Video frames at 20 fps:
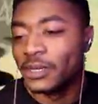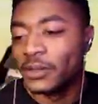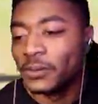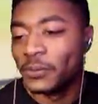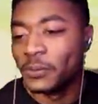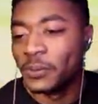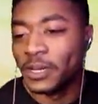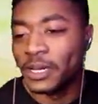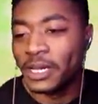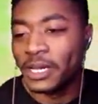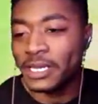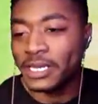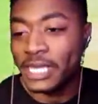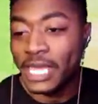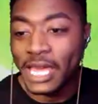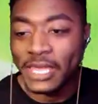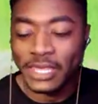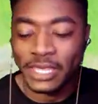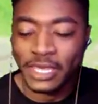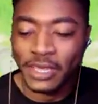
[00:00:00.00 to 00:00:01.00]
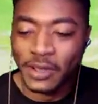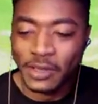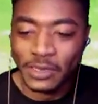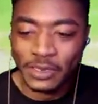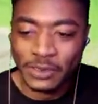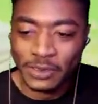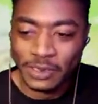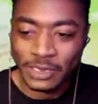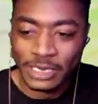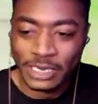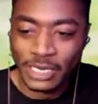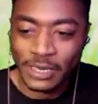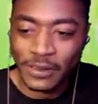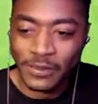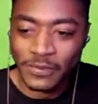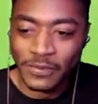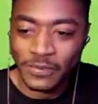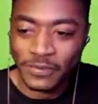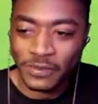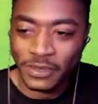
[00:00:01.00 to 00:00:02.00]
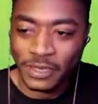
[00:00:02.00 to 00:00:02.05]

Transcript: But, yeah, the character itself